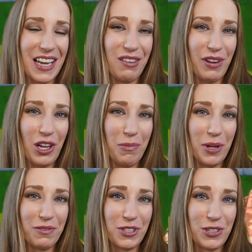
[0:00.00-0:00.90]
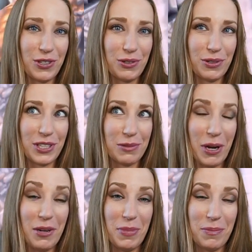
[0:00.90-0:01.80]
available to as
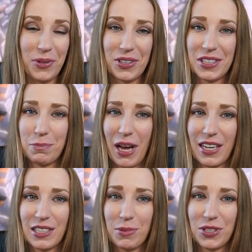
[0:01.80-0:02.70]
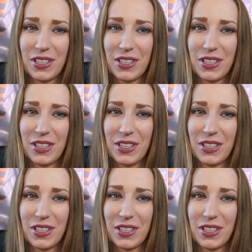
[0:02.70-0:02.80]
many people as possible.